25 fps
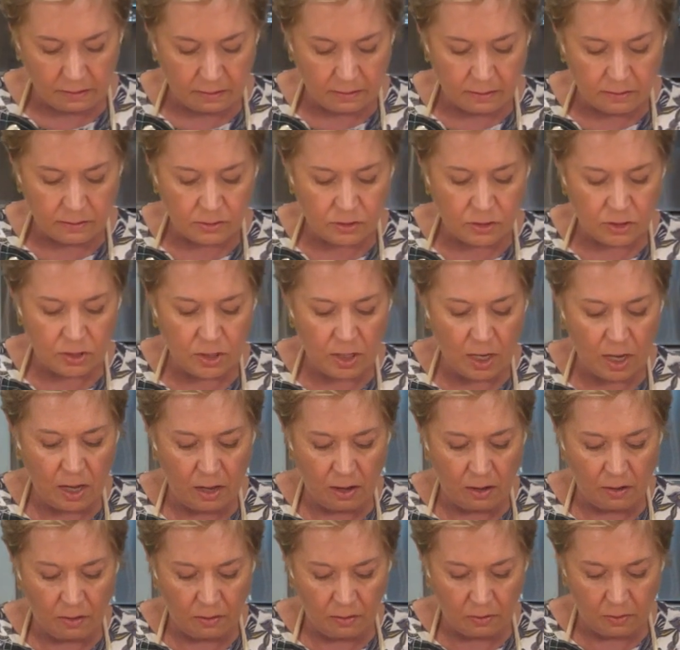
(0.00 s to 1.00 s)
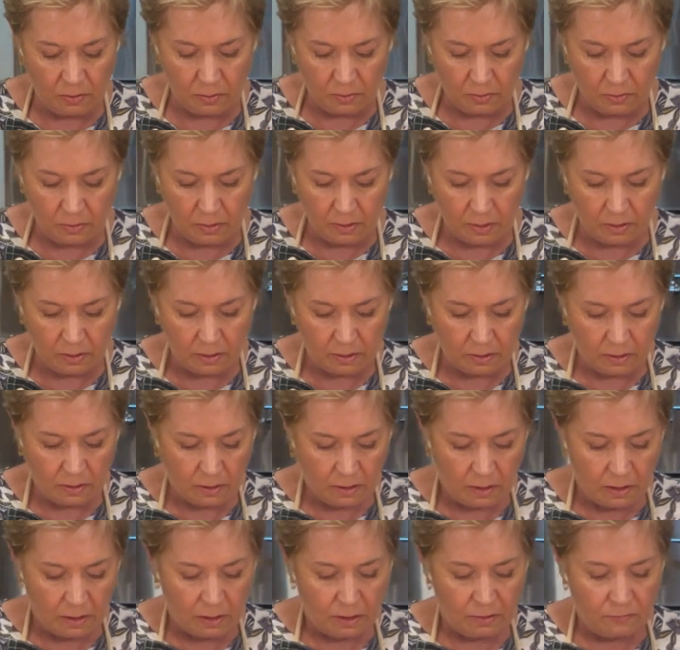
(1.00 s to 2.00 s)
So
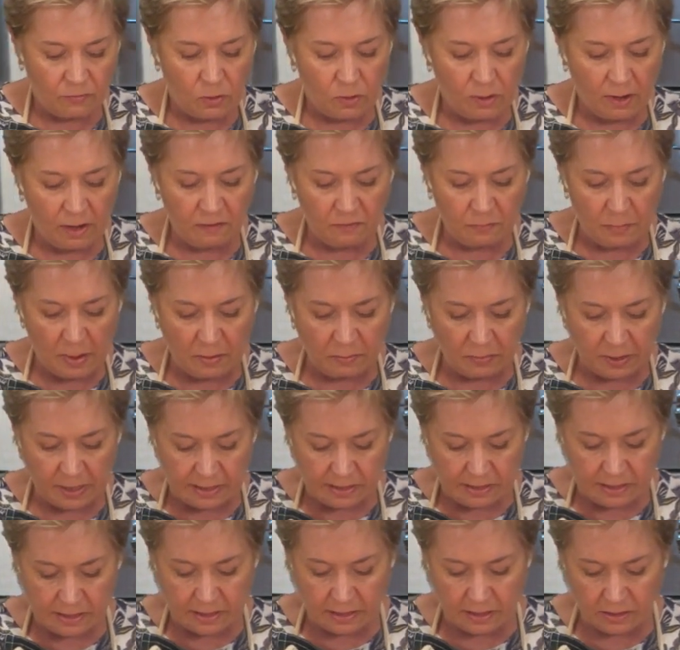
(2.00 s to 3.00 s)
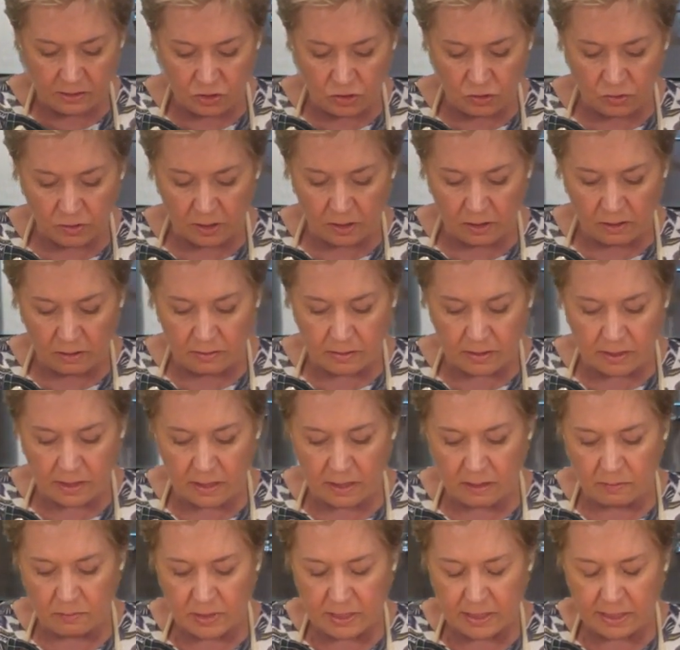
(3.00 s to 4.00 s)
if you have pumpkin seeds, you can use
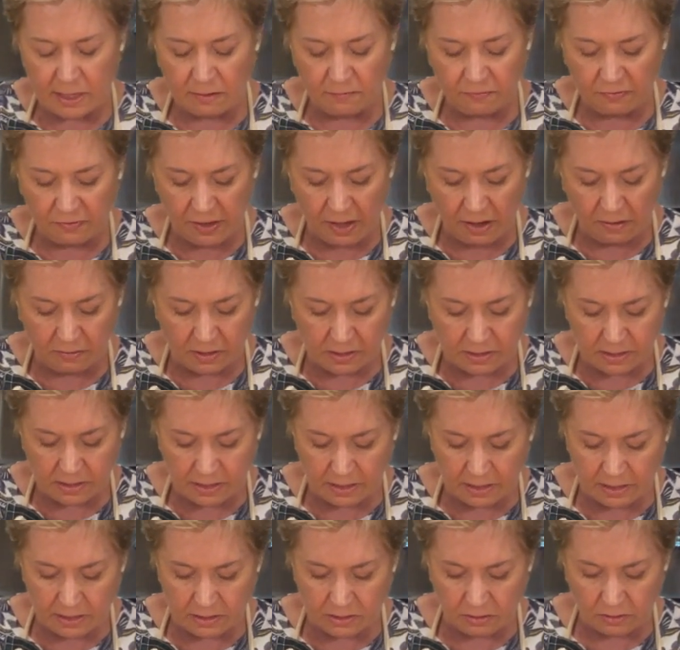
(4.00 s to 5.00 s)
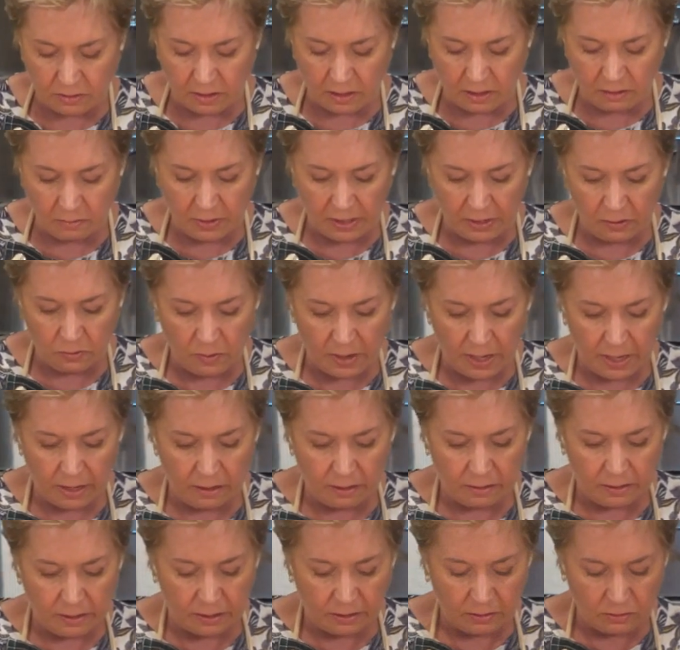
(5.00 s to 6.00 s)
them. Sunflower seeds are gonna be great
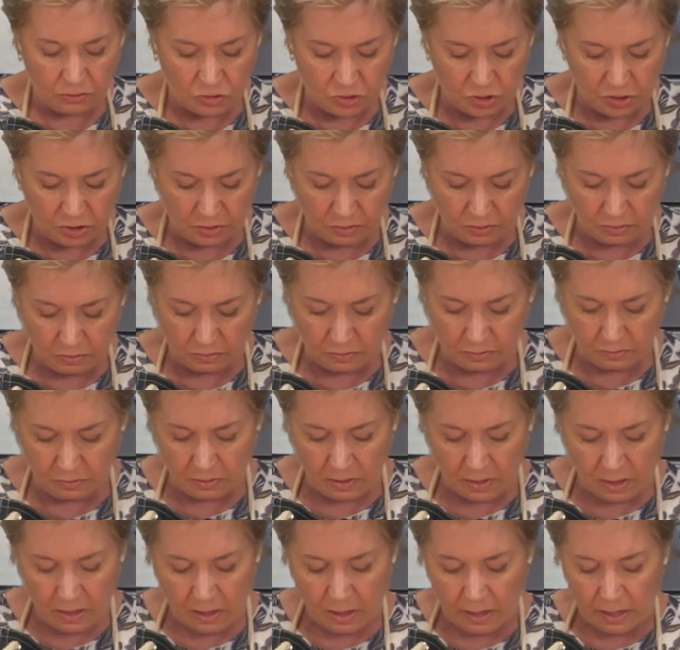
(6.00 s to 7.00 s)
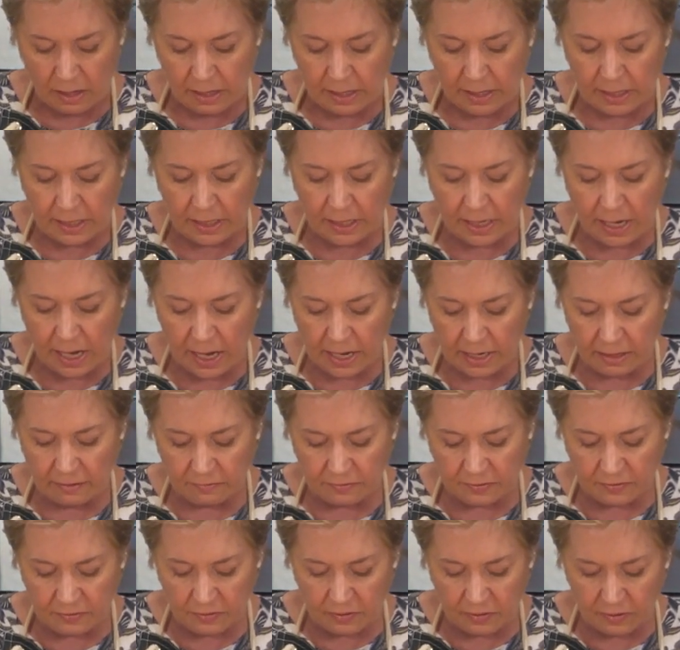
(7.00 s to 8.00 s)
on here too. Any kind of
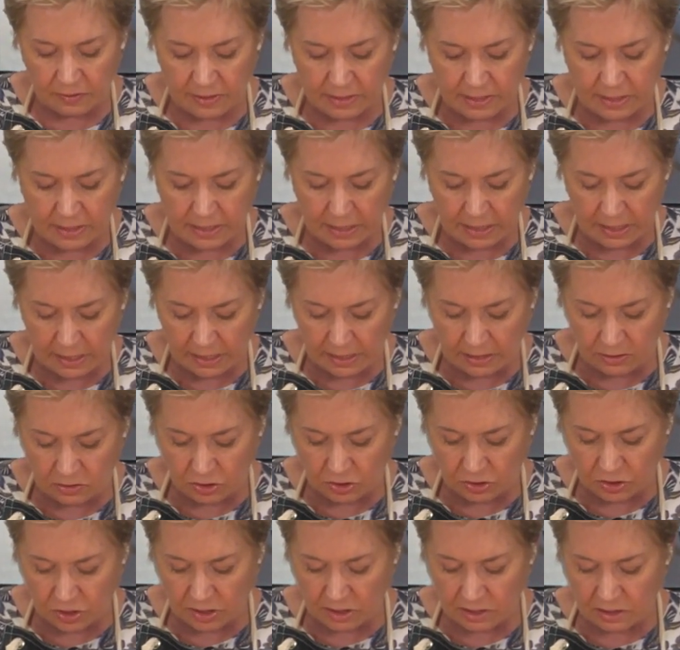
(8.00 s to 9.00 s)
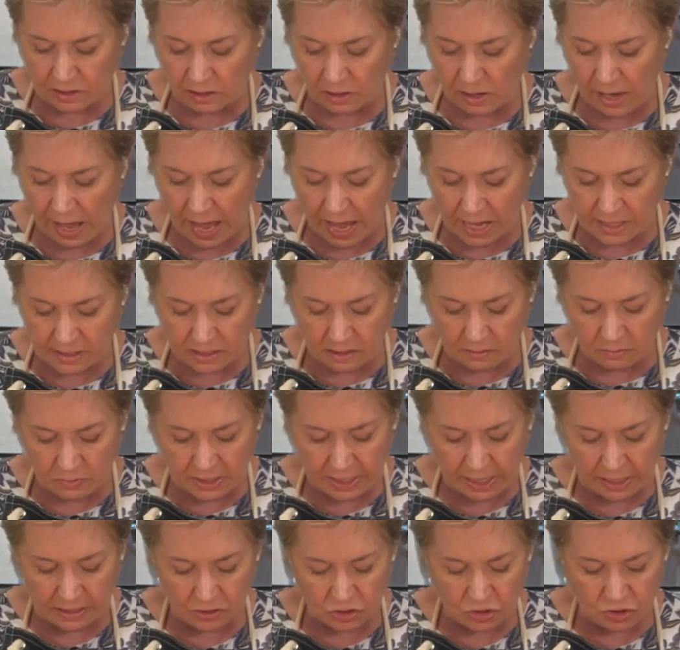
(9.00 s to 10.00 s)
seed to just add some
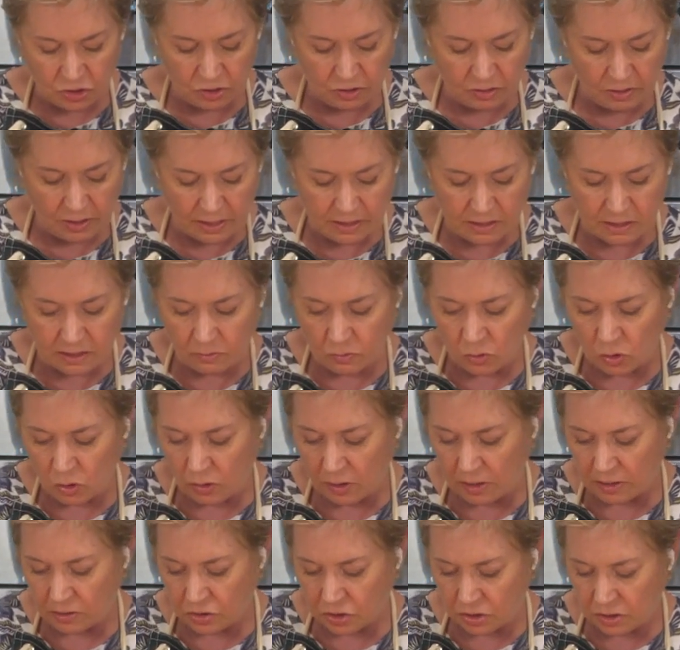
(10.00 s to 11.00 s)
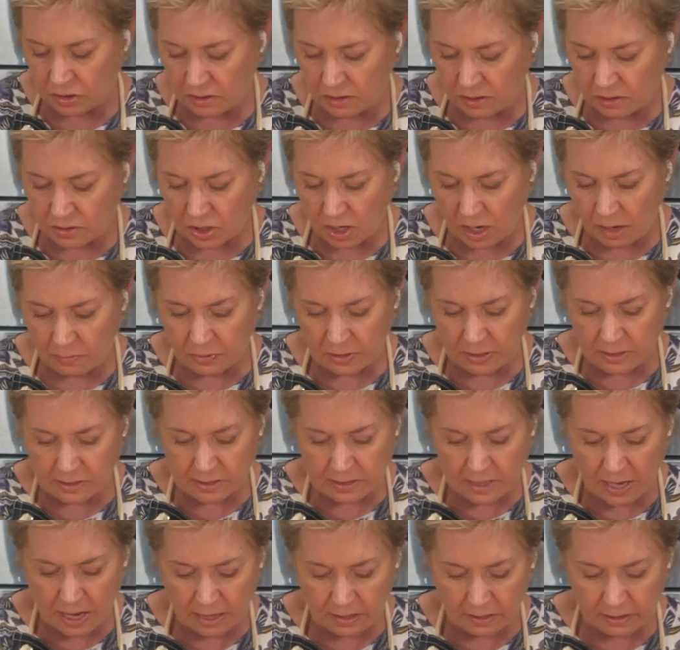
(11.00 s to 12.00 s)
texture and some crunch to the top of the
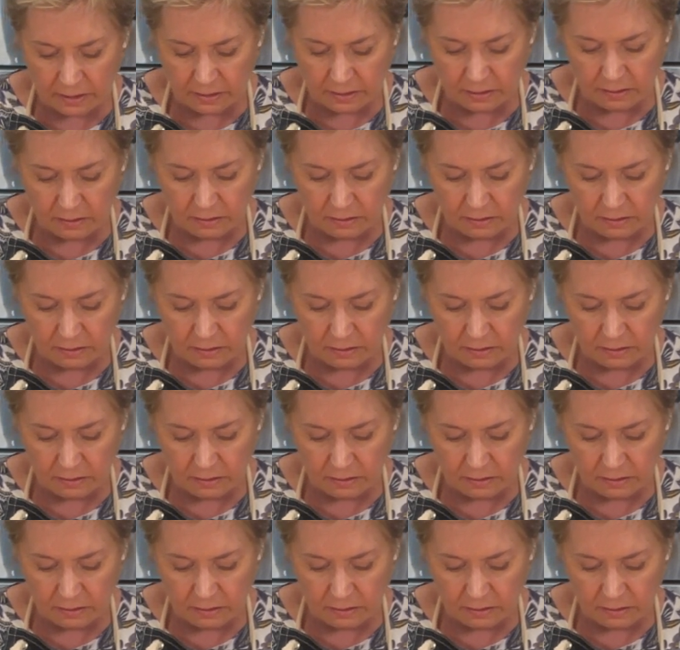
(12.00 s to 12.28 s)
salad.